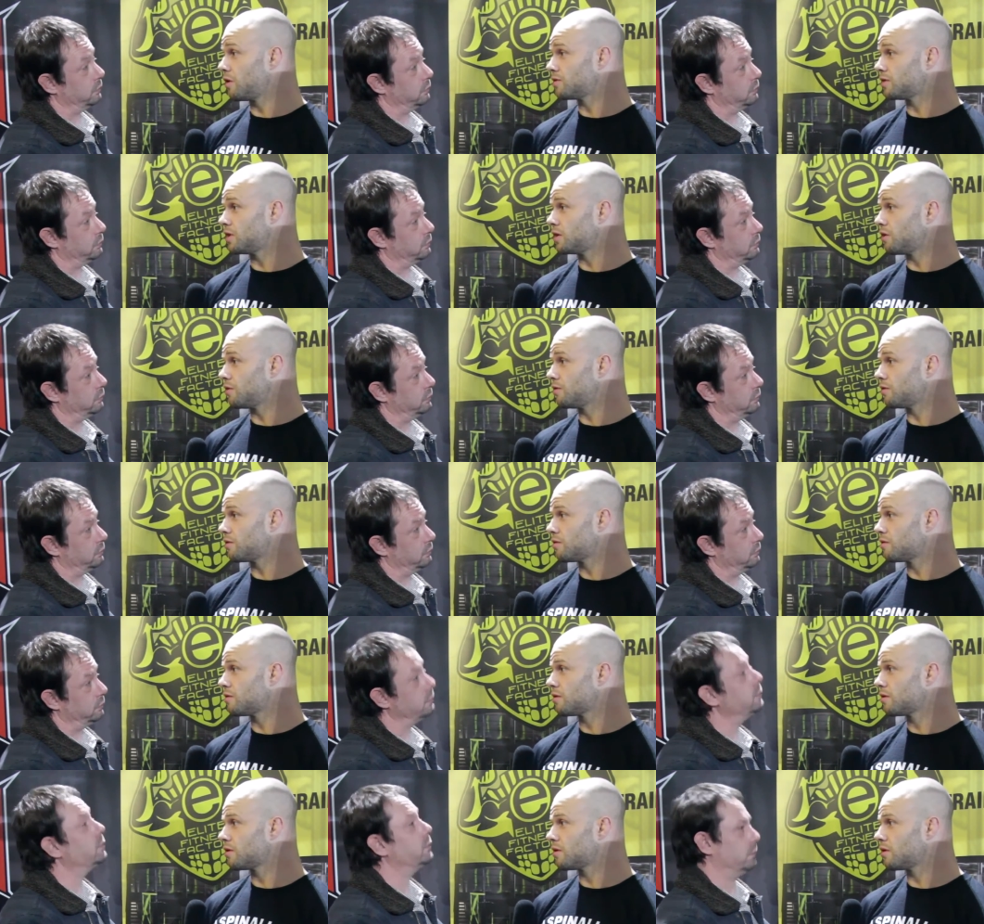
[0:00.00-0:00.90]
Speaker 1: UFC London.
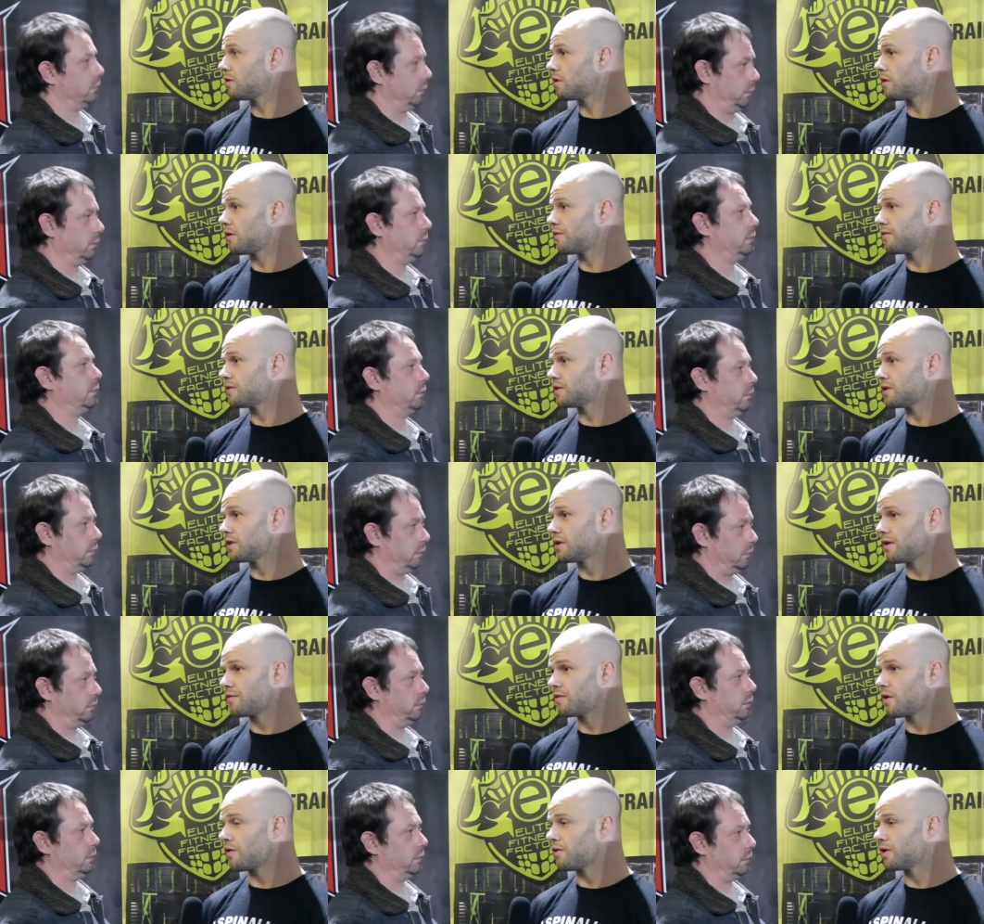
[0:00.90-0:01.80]
You know, obviously,
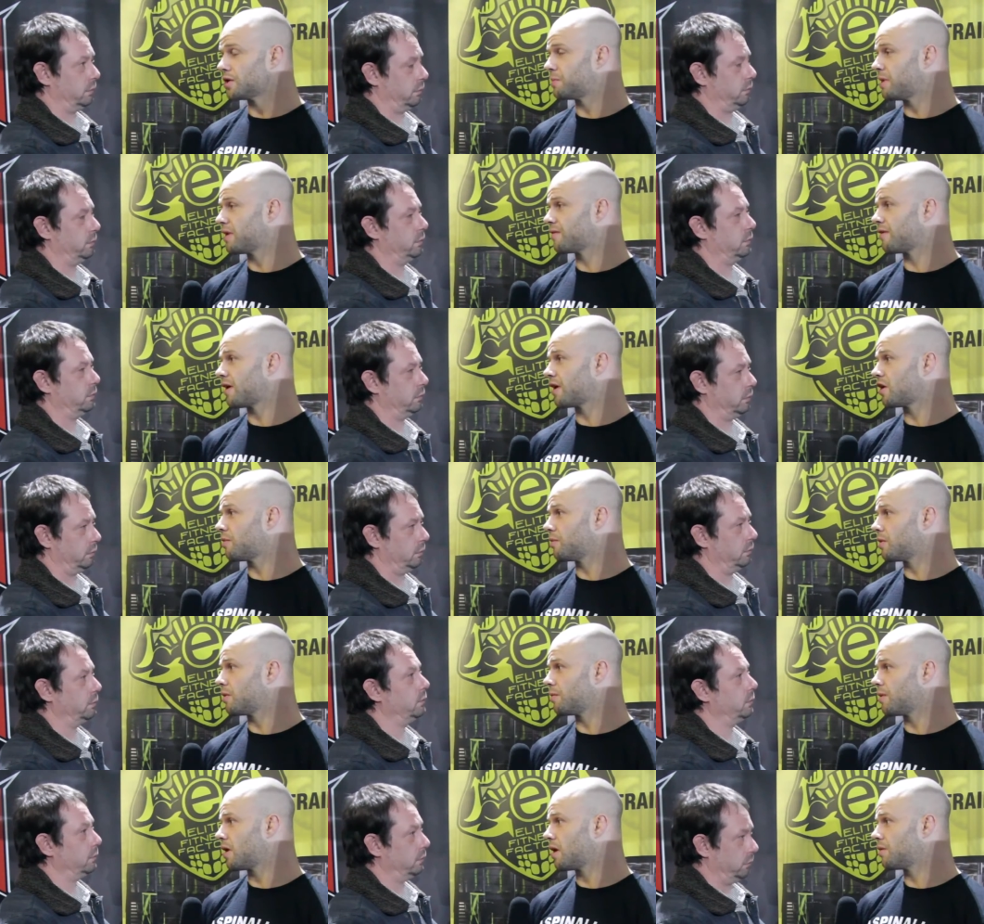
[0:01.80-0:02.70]
I've got this big fight
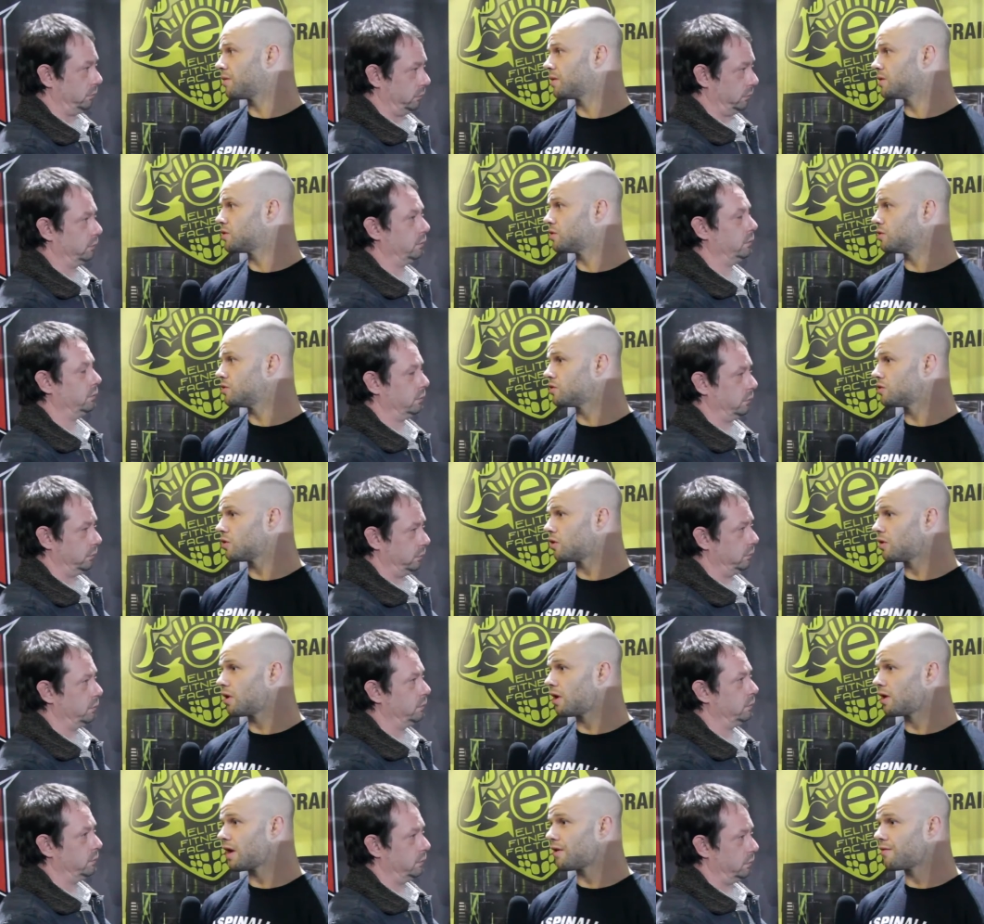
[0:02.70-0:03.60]
coming up now in
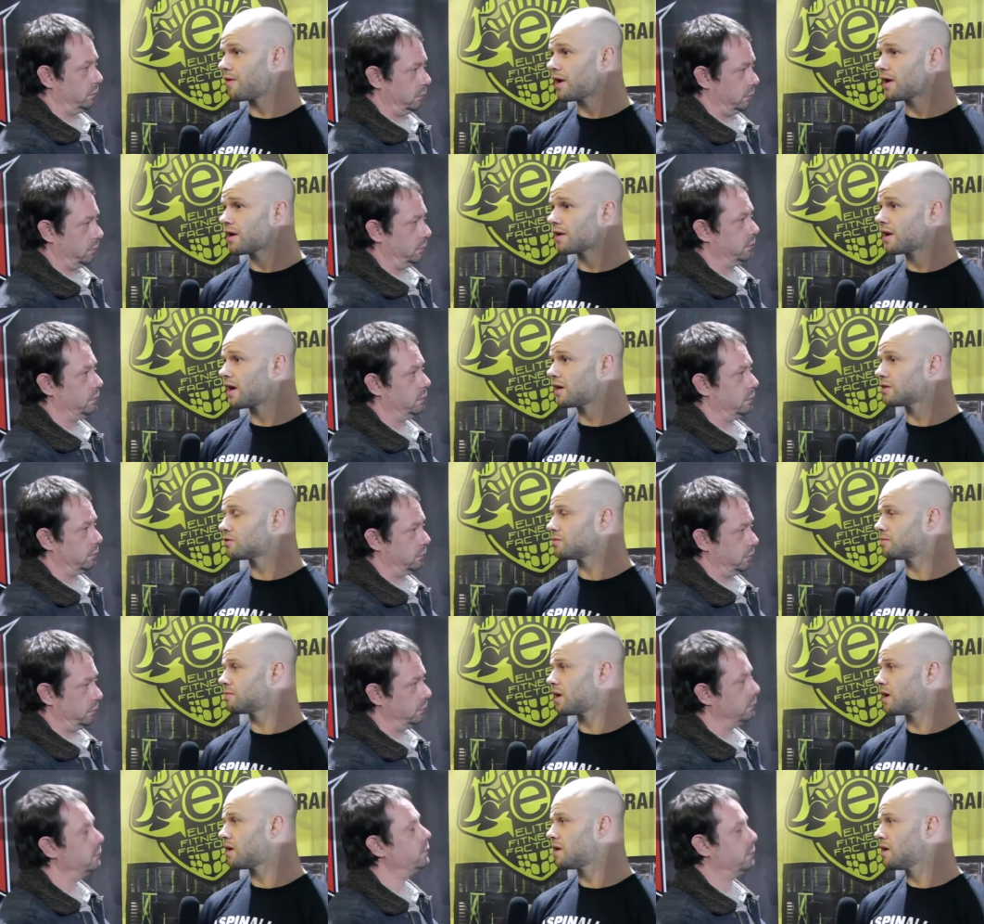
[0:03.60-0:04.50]
Shooto, and I'll get recognised
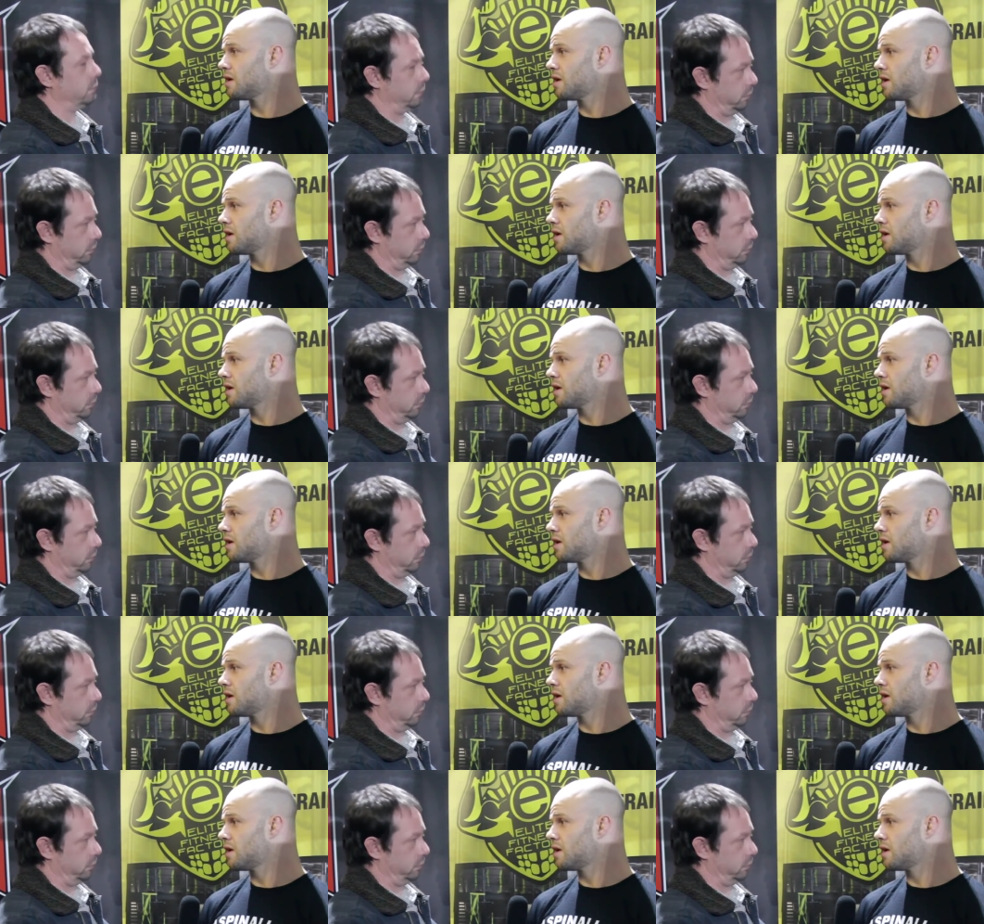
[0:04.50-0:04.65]
from that.